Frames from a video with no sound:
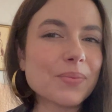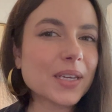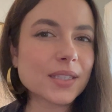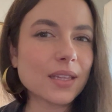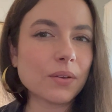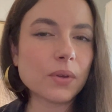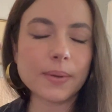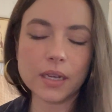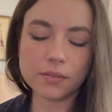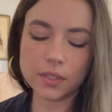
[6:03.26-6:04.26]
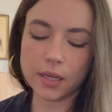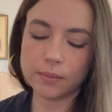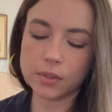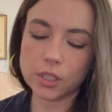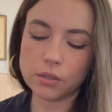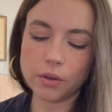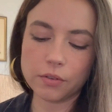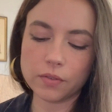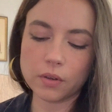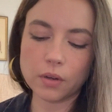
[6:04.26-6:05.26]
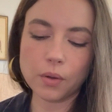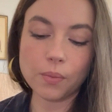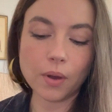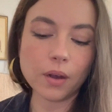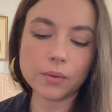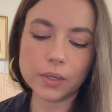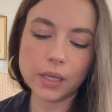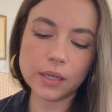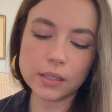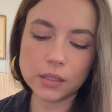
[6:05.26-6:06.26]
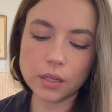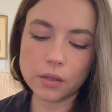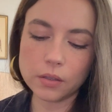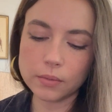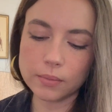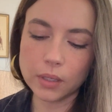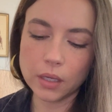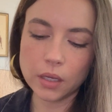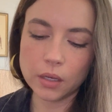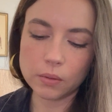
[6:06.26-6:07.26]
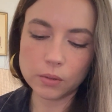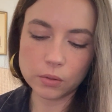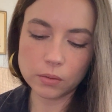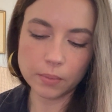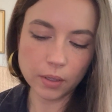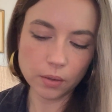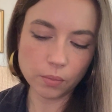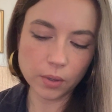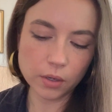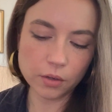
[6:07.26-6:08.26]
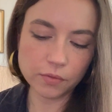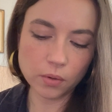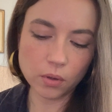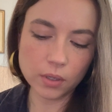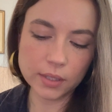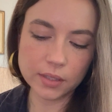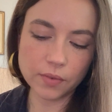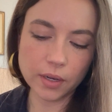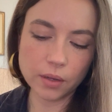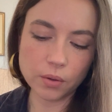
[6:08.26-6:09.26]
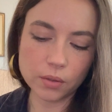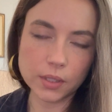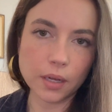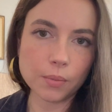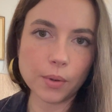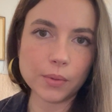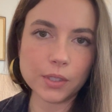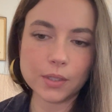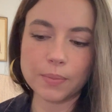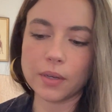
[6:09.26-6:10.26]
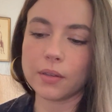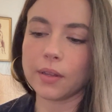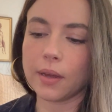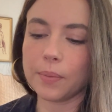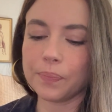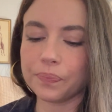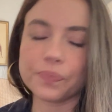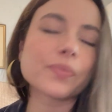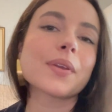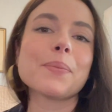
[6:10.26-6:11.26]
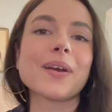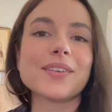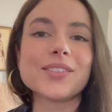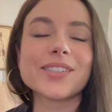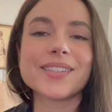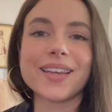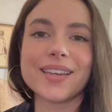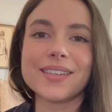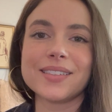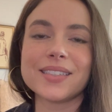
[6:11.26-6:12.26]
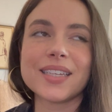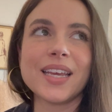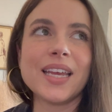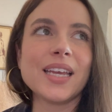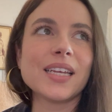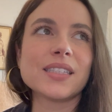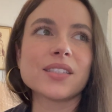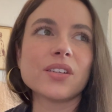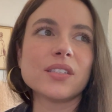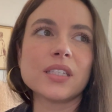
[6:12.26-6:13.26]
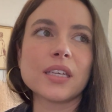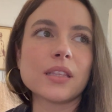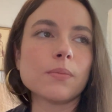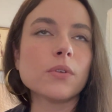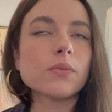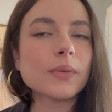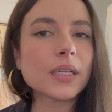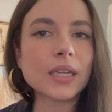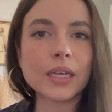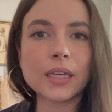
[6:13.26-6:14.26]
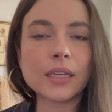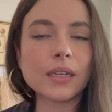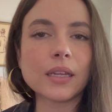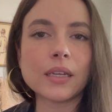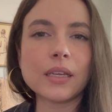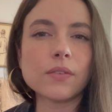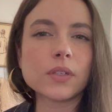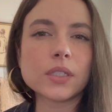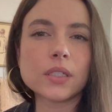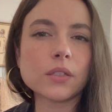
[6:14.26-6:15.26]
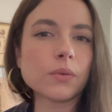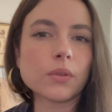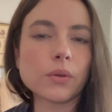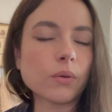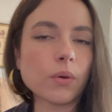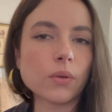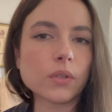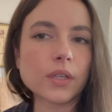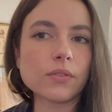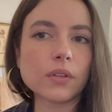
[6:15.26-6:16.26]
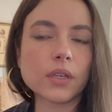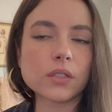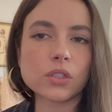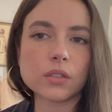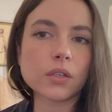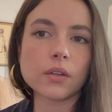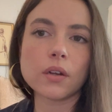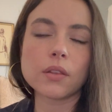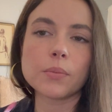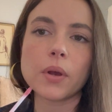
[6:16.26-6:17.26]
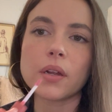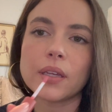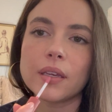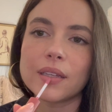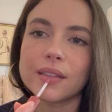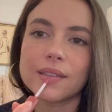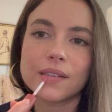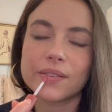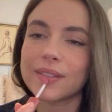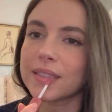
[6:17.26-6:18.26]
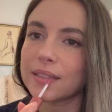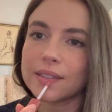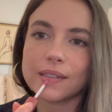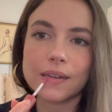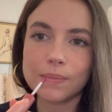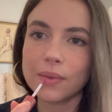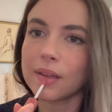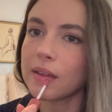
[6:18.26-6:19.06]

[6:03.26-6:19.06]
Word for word: because I think we might have time to go for a walk when he gets home, which would be wonderful. It's very cold out, but we just bundle up a bunch, and it's good to get the movement in, and even to deal with the cold. I feel like it's just good on the body and the nervous system.